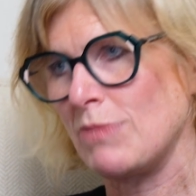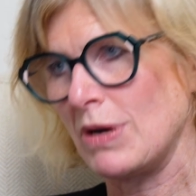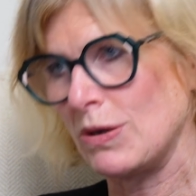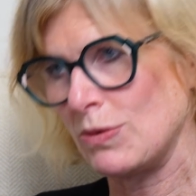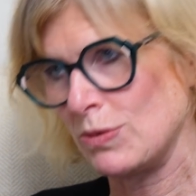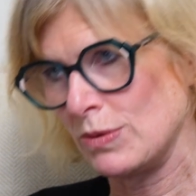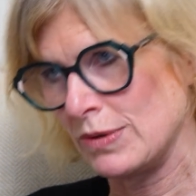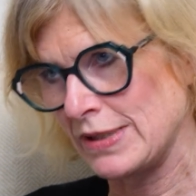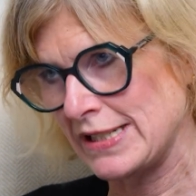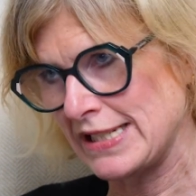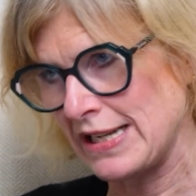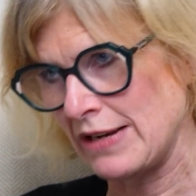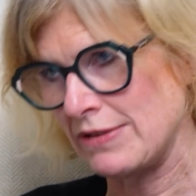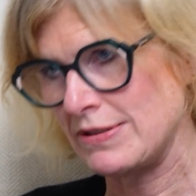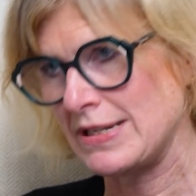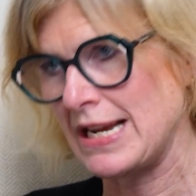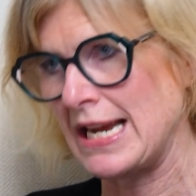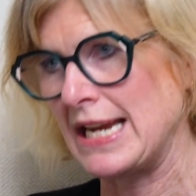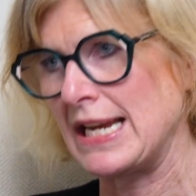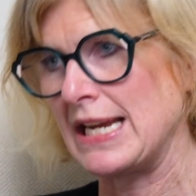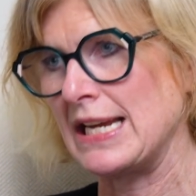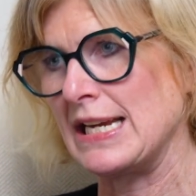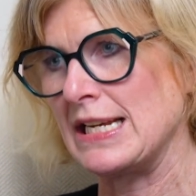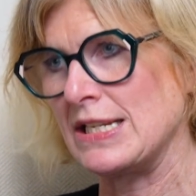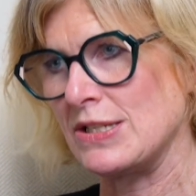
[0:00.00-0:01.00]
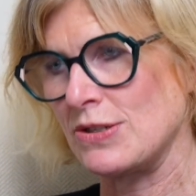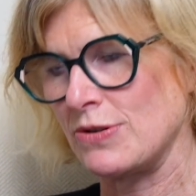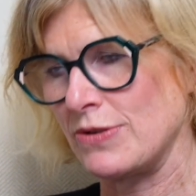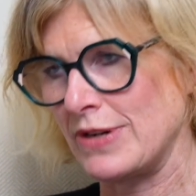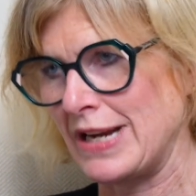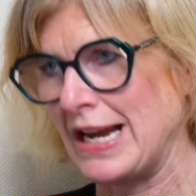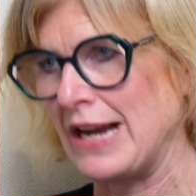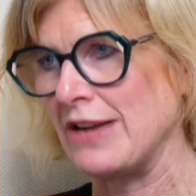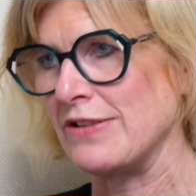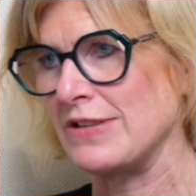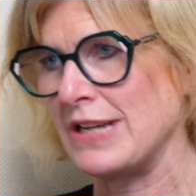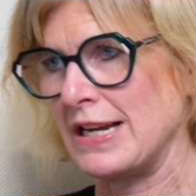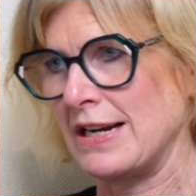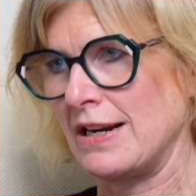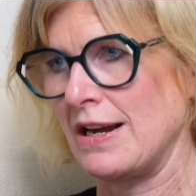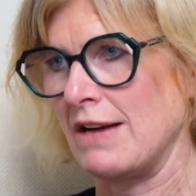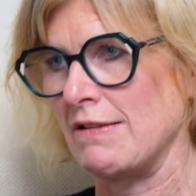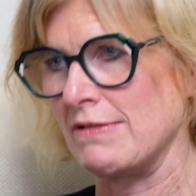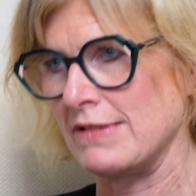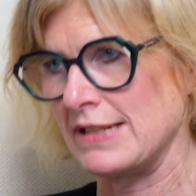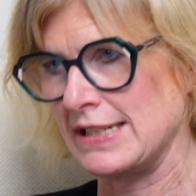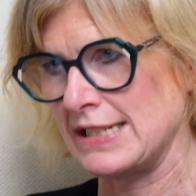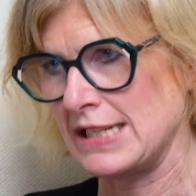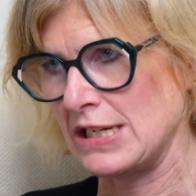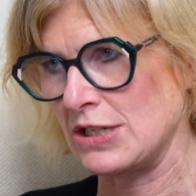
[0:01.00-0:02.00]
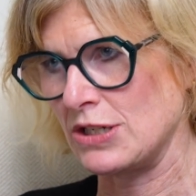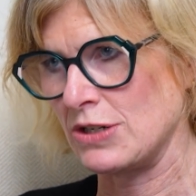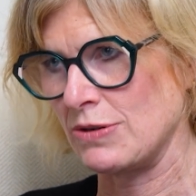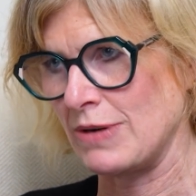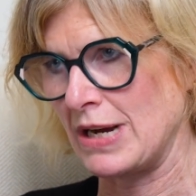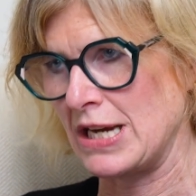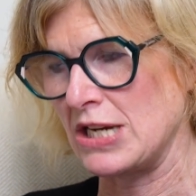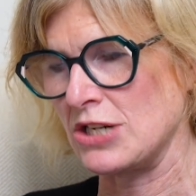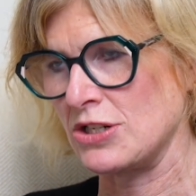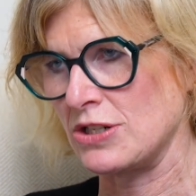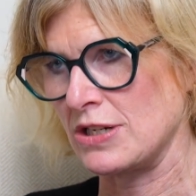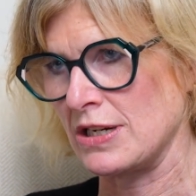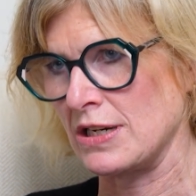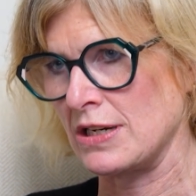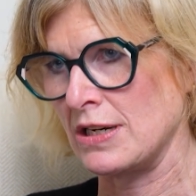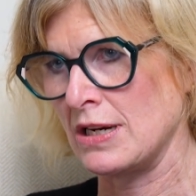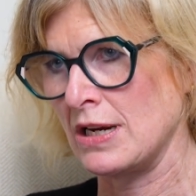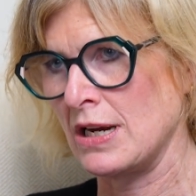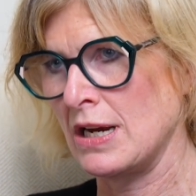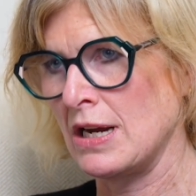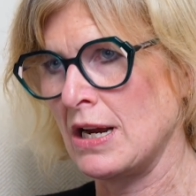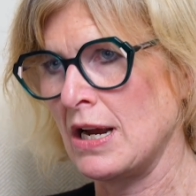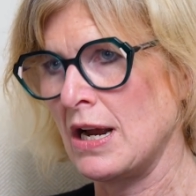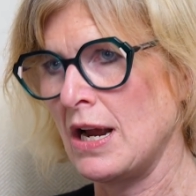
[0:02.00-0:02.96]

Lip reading: but also taking into account their current situation.